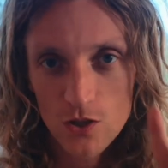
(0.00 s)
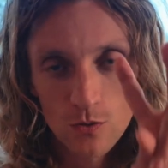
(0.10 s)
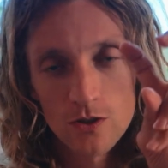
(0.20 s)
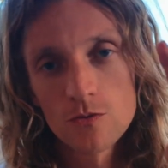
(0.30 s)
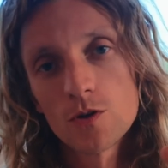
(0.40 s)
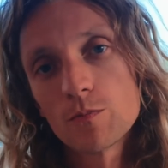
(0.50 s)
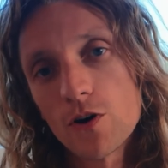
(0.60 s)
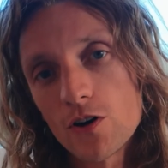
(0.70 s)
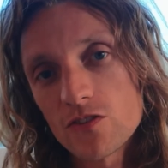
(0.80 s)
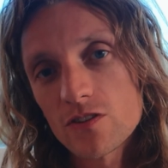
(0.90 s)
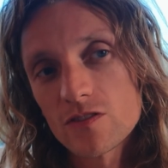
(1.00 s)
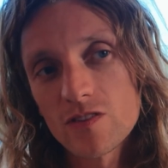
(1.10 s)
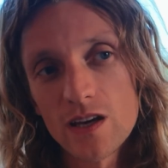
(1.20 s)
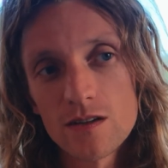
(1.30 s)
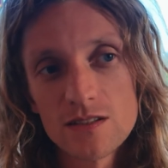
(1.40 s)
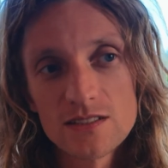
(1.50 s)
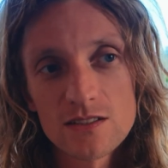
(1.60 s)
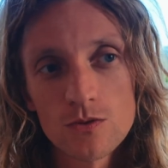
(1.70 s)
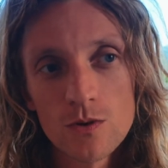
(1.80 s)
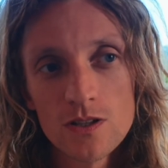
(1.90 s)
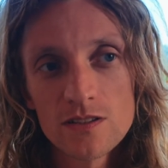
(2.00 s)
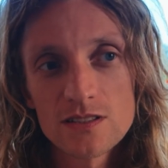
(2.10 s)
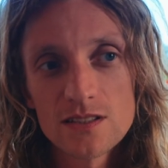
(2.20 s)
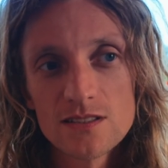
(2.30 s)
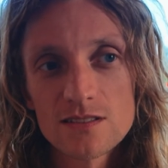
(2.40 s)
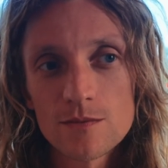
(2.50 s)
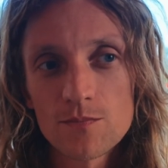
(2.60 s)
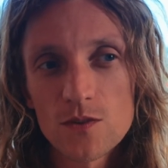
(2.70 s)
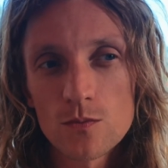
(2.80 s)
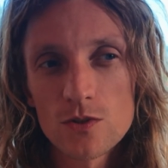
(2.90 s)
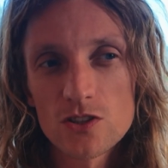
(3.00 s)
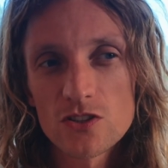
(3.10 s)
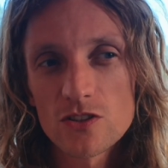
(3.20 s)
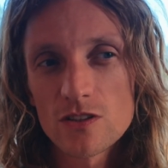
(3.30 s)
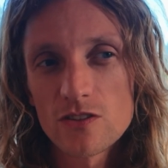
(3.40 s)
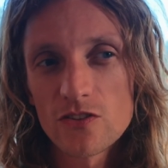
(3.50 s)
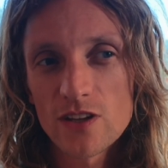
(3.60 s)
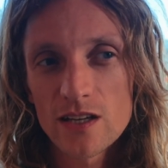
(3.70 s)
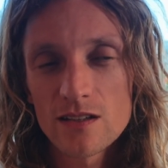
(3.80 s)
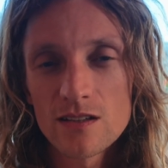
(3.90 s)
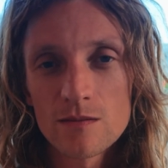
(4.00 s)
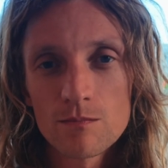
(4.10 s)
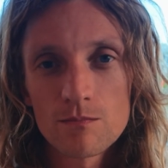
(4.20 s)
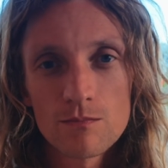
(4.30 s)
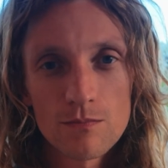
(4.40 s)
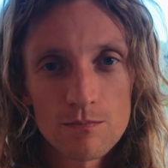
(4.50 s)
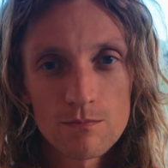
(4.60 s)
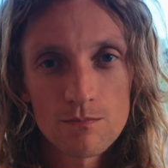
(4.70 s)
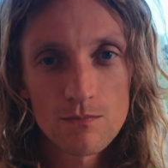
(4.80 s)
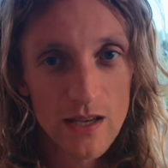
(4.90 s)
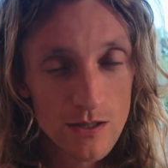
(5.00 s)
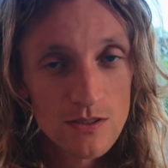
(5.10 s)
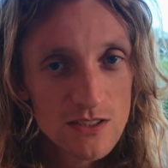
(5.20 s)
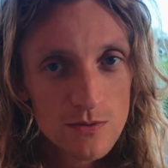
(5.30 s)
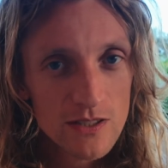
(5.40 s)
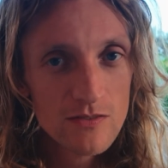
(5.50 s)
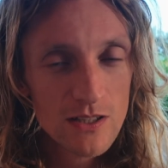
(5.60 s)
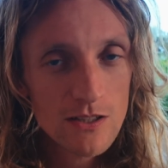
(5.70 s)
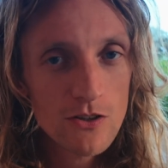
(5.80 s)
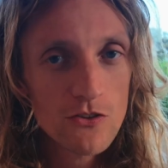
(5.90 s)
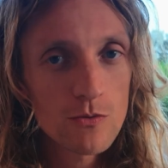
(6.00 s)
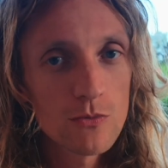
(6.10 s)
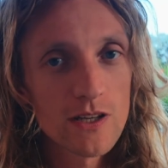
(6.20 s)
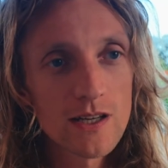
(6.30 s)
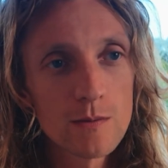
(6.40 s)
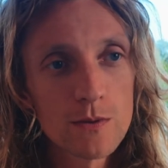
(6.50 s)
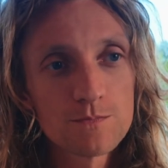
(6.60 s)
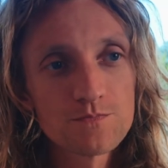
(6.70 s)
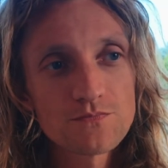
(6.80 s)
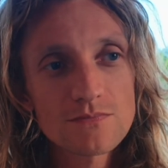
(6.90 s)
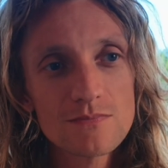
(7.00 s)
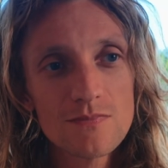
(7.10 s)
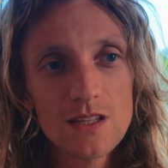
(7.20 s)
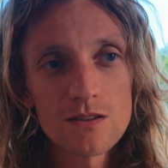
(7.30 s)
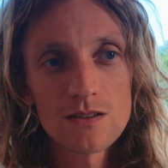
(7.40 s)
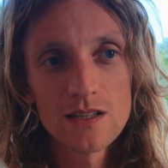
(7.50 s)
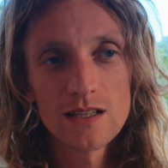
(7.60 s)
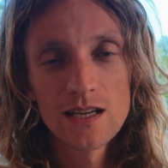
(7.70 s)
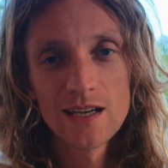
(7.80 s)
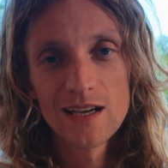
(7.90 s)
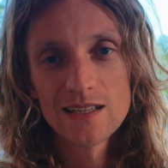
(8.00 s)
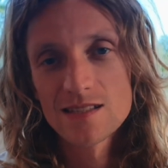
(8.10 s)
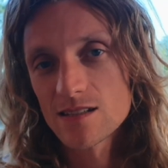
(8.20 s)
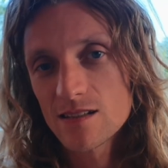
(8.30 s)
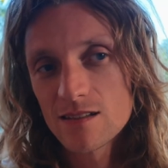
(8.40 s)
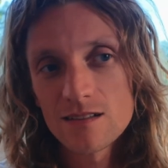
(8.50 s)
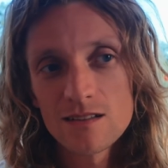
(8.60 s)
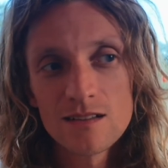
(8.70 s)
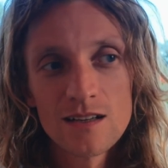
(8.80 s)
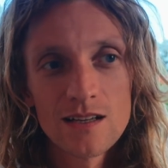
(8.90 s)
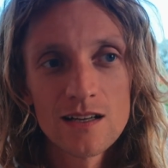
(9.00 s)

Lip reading: quote-unquote positive Aries qualities, which Saturn and Aries will definitely also bring up, right? It's neither